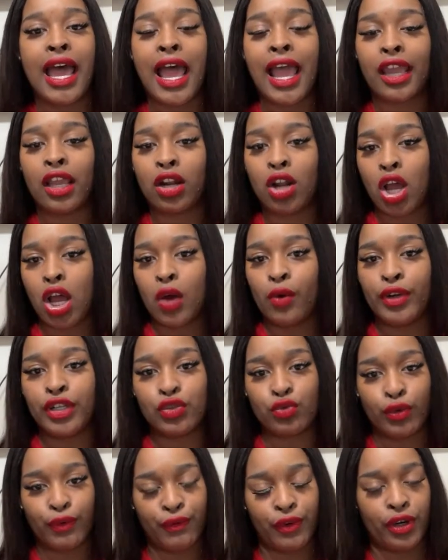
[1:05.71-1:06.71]
I can always
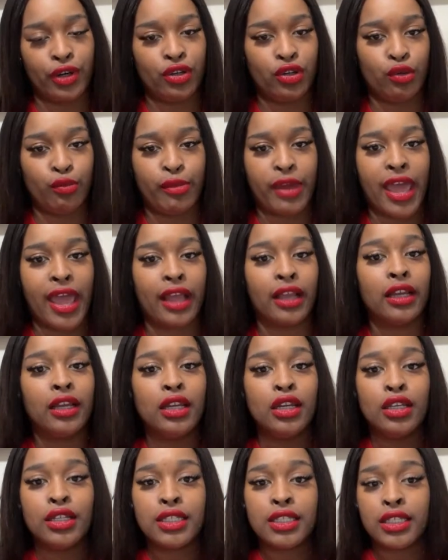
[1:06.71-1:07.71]
refer you back
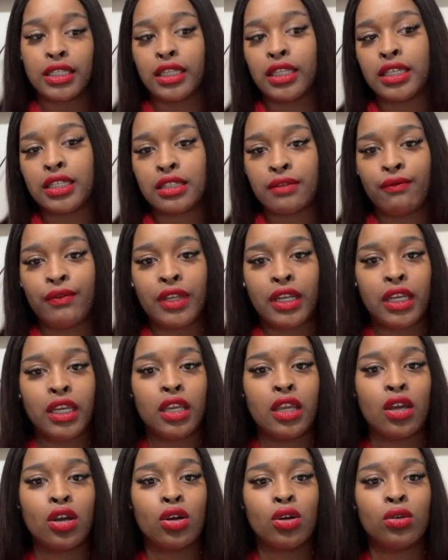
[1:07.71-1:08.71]
to this
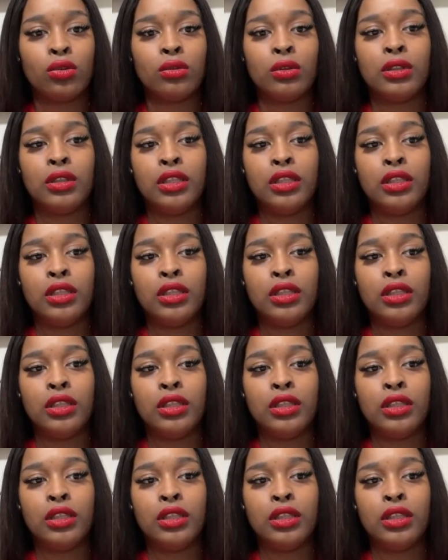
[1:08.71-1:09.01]
video.